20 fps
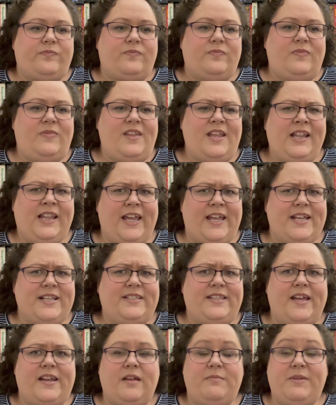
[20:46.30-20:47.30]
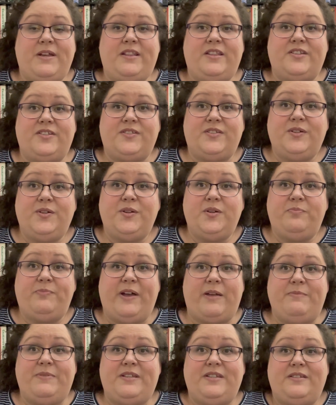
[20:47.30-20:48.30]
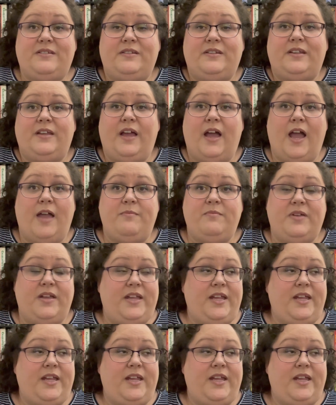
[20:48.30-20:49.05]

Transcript: like I said, I made the soup. I'm